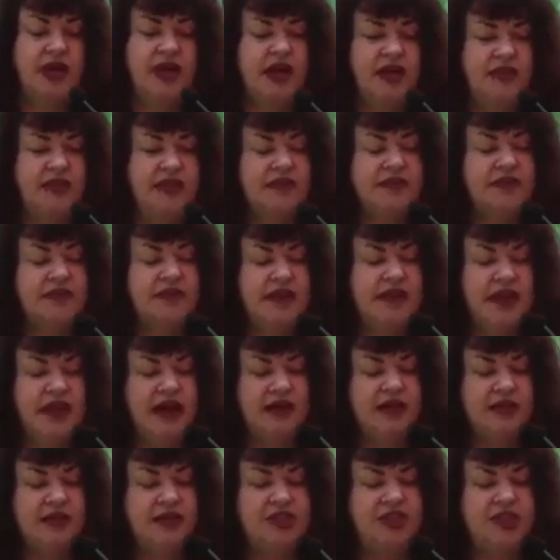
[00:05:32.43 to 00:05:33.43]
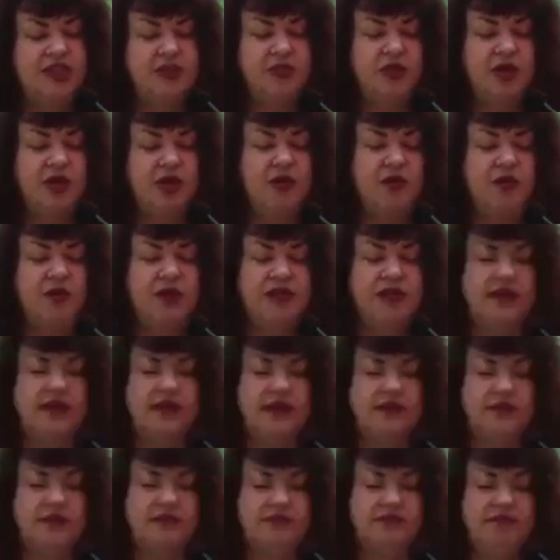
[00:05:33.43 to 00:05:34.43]
and the theology brought with
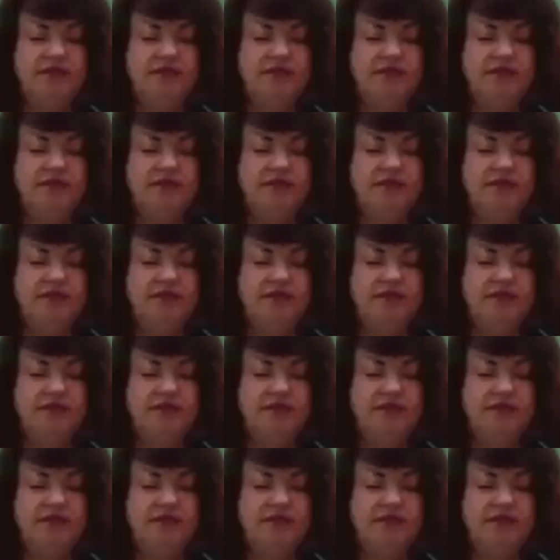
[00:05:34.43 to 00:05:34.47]
it.